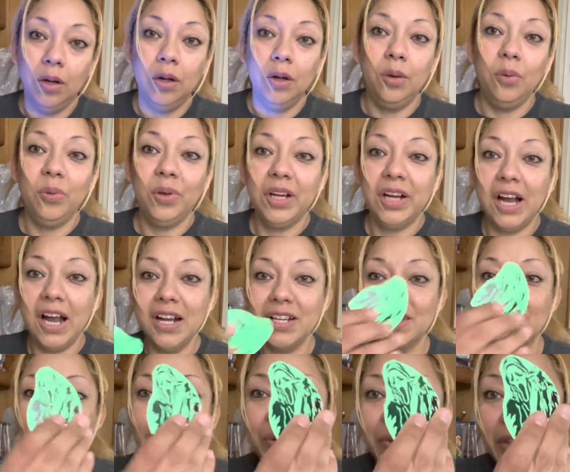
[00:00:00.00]
We got
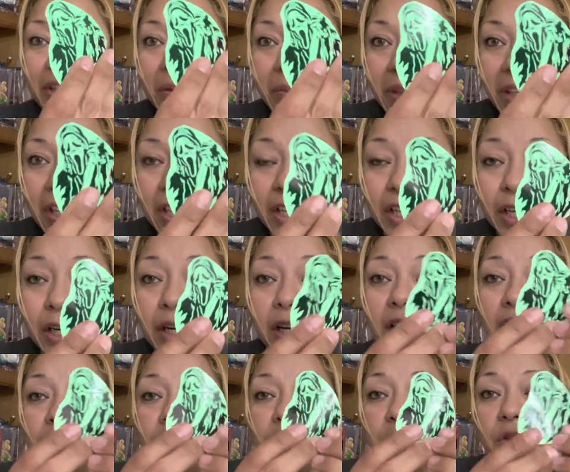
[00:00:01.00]
Scream here.
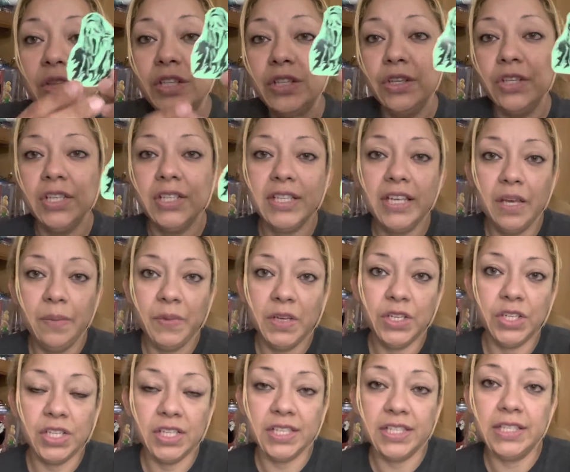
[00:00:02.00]
So these are just
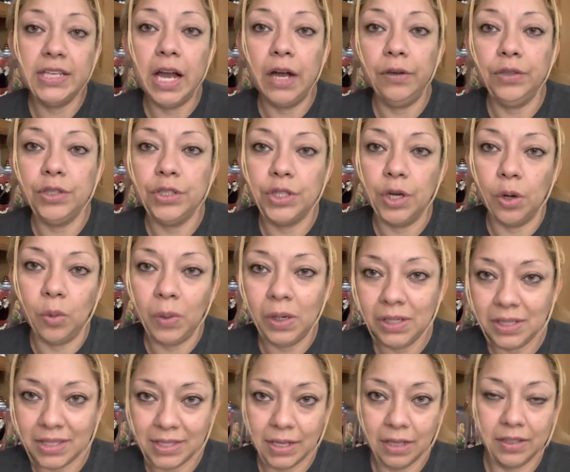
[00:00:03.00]
images. Now you don't want
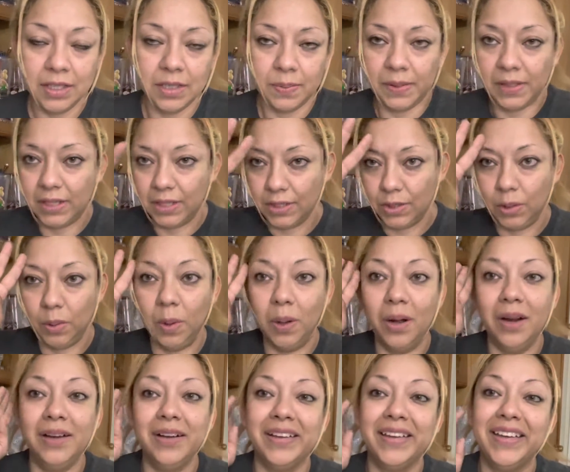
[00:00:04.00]
to sell these because you don't
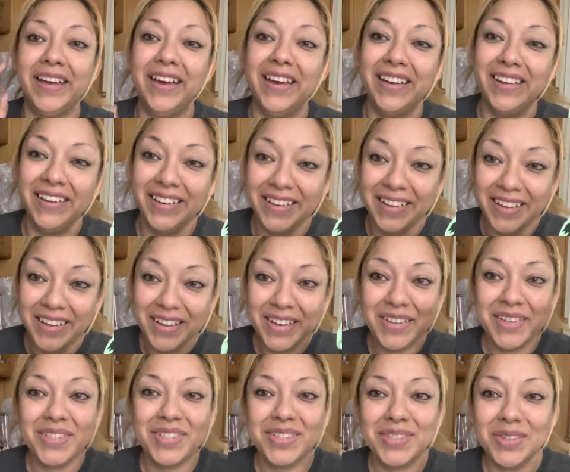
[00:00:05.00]
want to get
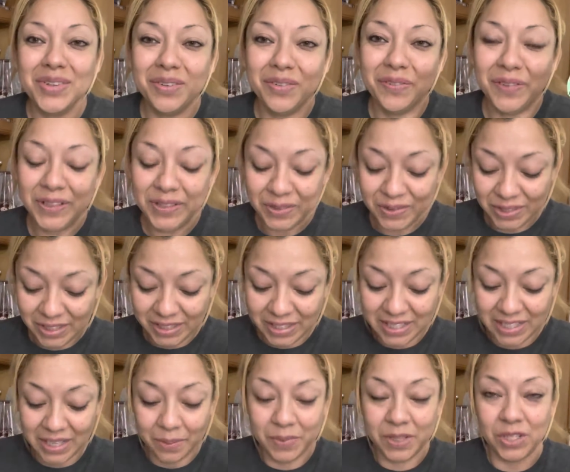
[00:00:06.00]
sued for using
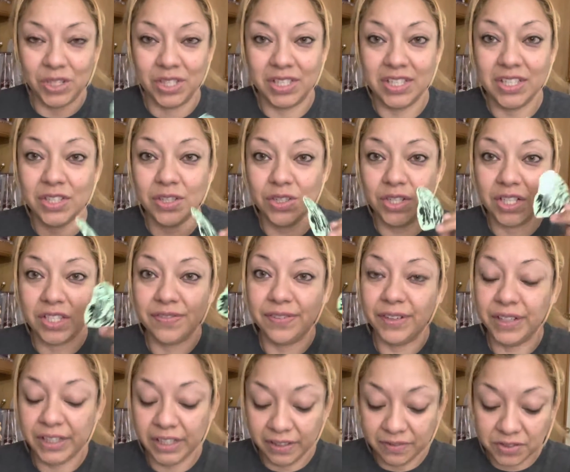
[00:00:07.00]
these images. These are just for
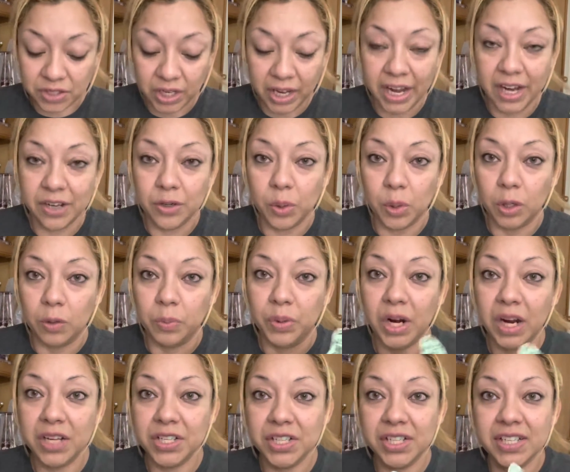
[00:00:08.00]
gifts and or
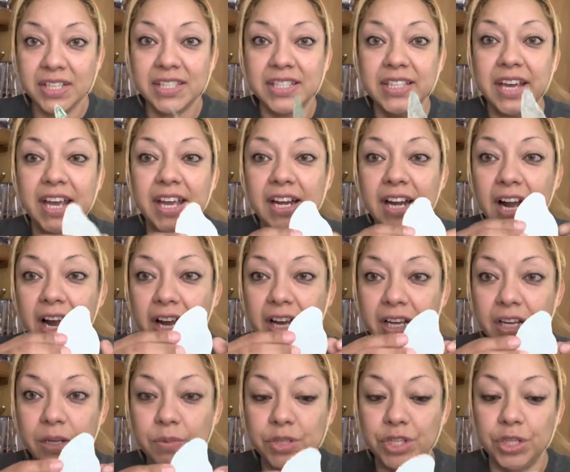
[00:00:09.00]
projects that I
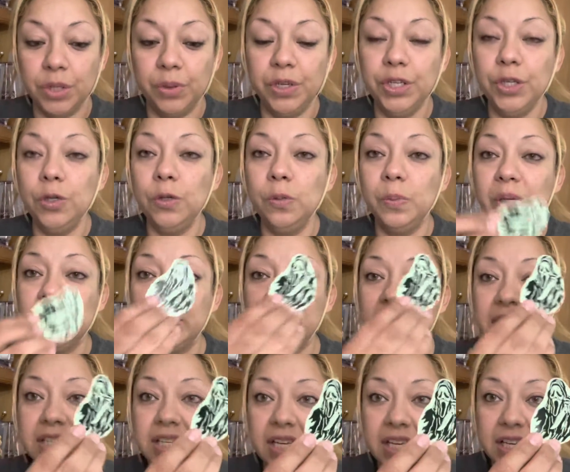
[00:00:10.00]
am showing you, but
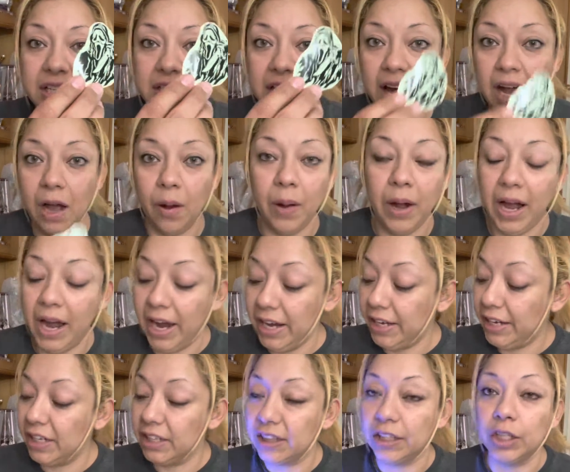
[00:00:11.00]
this is how I
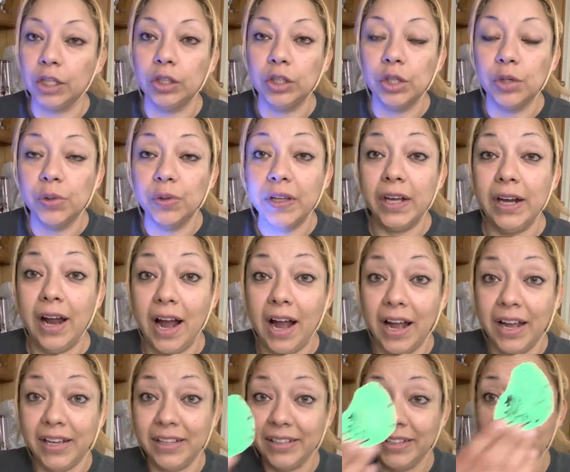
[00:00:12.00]
get the glow that
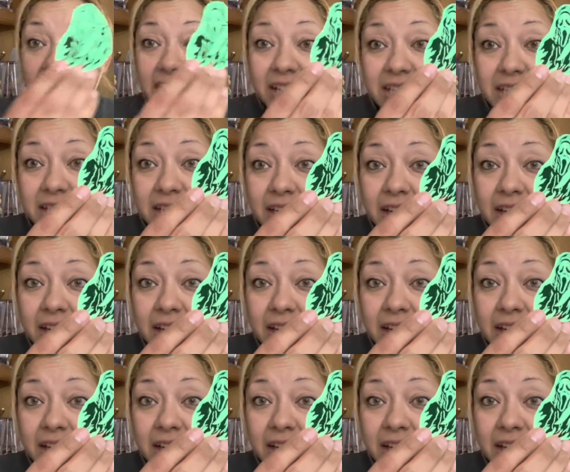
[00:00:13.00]
I get.